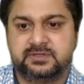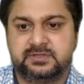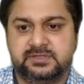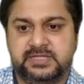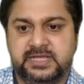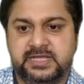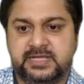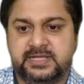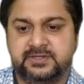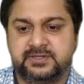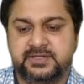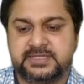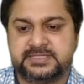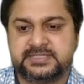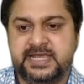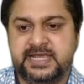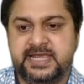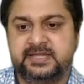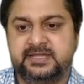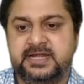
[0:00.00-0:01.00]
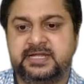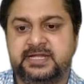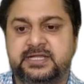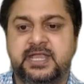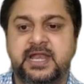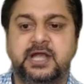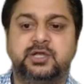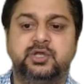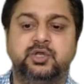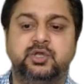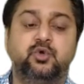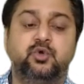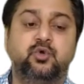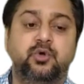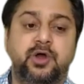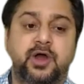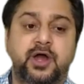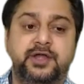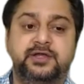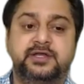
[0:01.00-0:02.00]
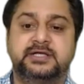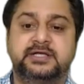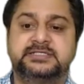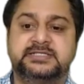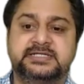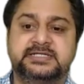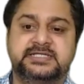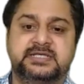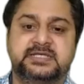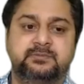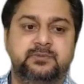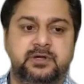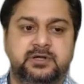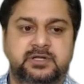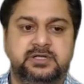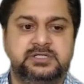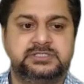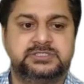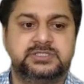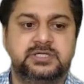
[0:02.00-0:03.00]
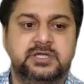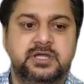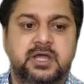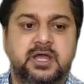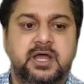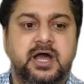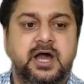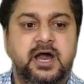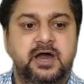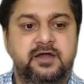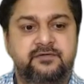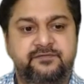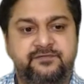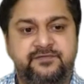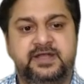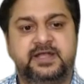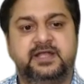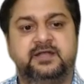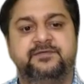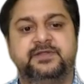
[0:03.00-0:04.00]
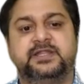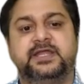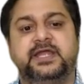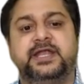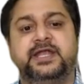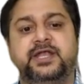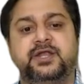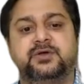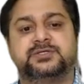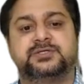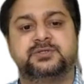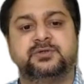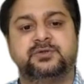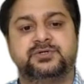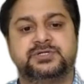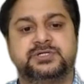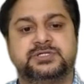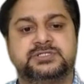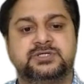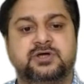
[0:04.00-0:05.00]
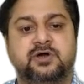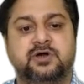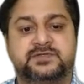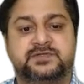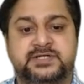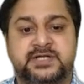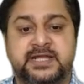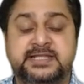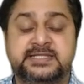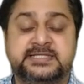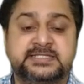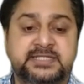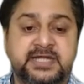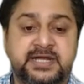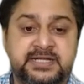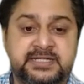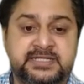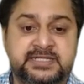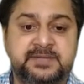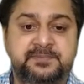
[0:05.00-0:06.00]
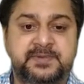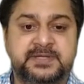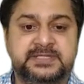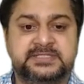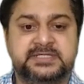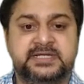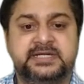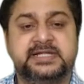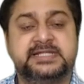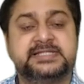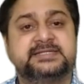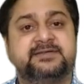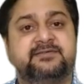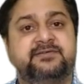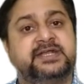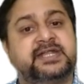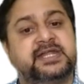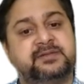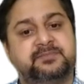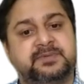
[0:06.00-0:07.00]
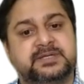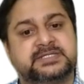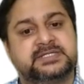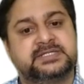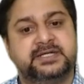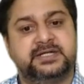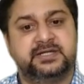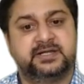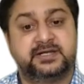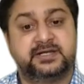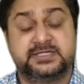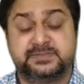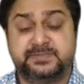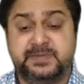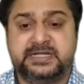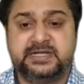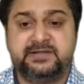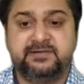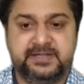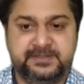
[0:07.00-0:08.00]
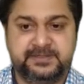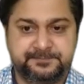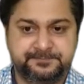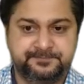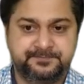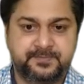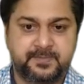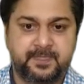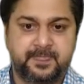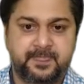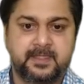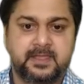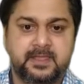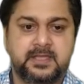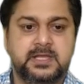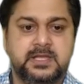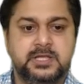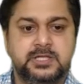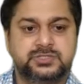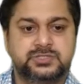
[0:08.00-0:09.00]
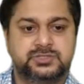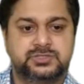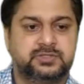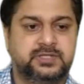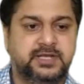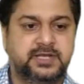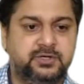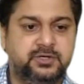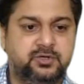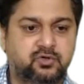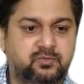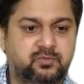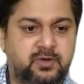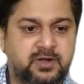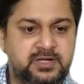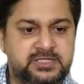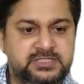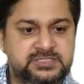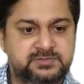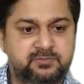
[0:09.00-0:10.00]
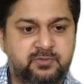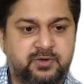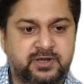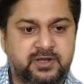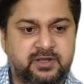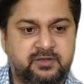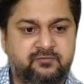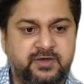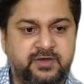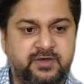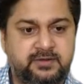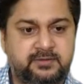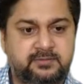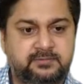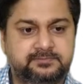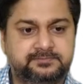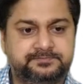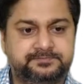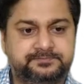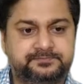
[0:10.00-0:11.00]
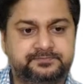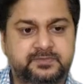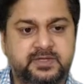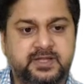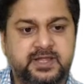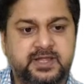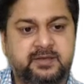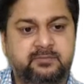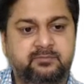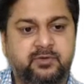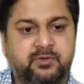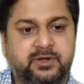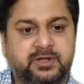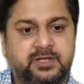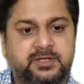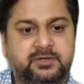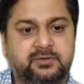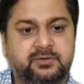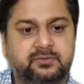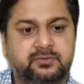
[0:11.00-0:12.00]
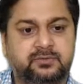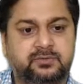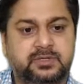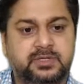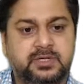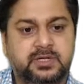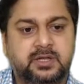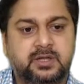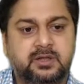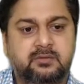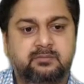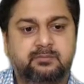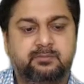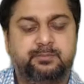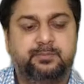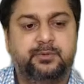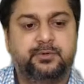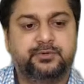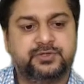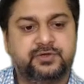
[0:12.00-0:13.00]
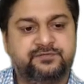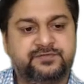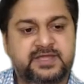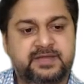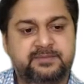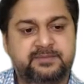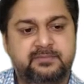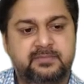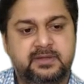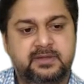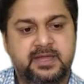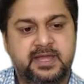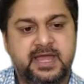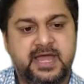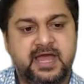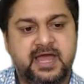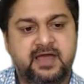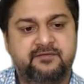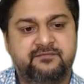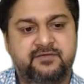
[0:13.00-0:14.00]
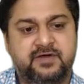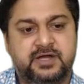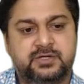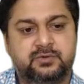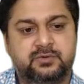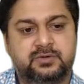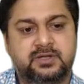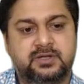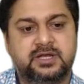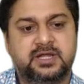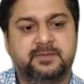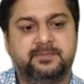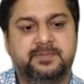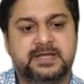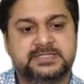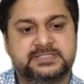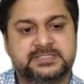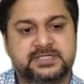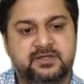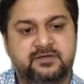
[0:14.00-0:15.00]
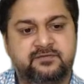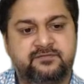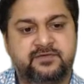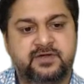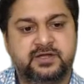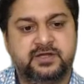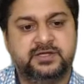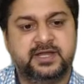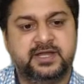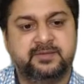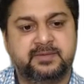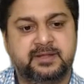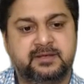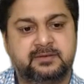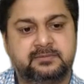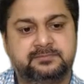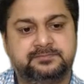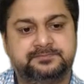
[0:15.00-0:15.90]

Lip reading: they're saying that there are 200 cc bottles are filled with indigo solutions of strengths 33% and 17% respectively. So there are two bottles, bottle one and bottle two. Both of them have a total capacity of 100 ml.